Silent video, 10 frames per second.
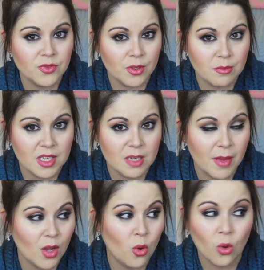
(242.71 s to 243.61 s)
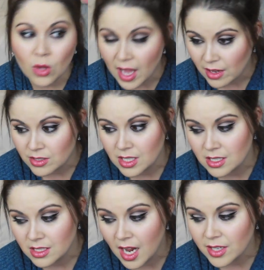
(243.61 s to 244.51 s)
for me, my whole house
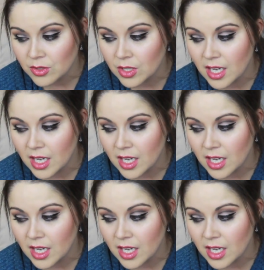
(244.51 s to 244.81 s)
is tile